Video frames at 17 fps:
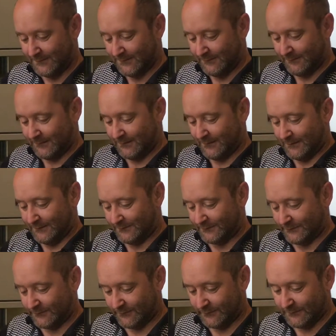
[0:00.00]
Right,
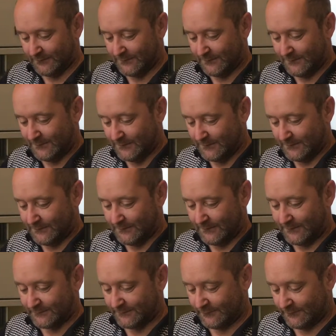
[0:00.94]
so
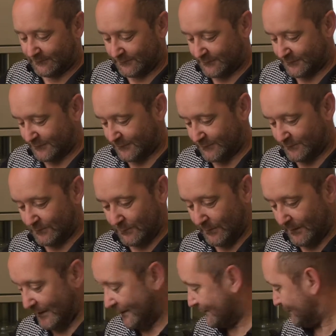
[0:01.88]
that's not too
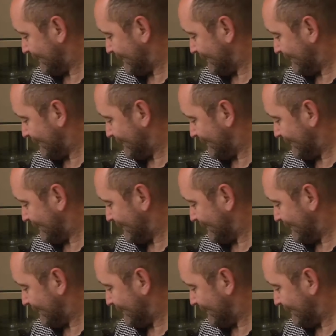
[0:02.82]
bad.